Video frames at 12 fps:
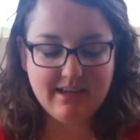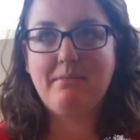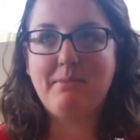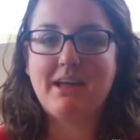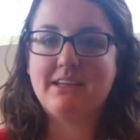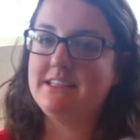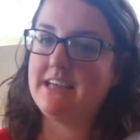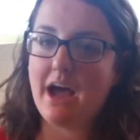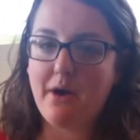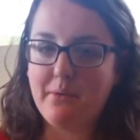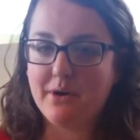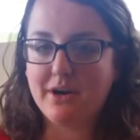They make
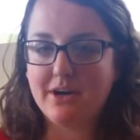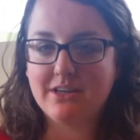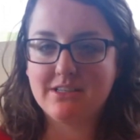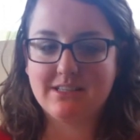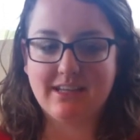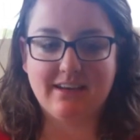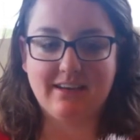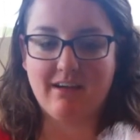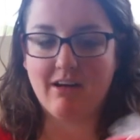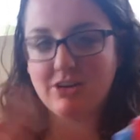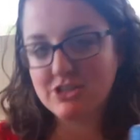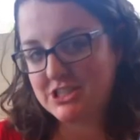towers
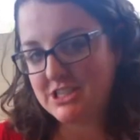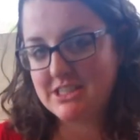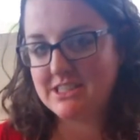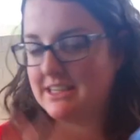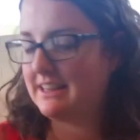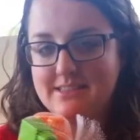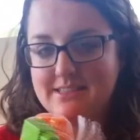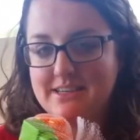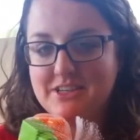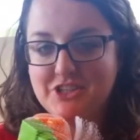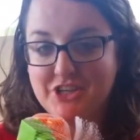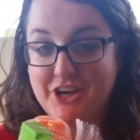and arches, and it's
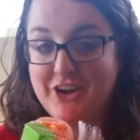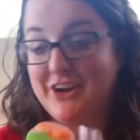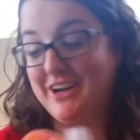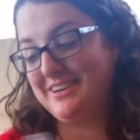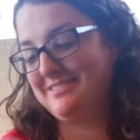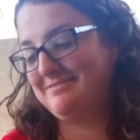engineering.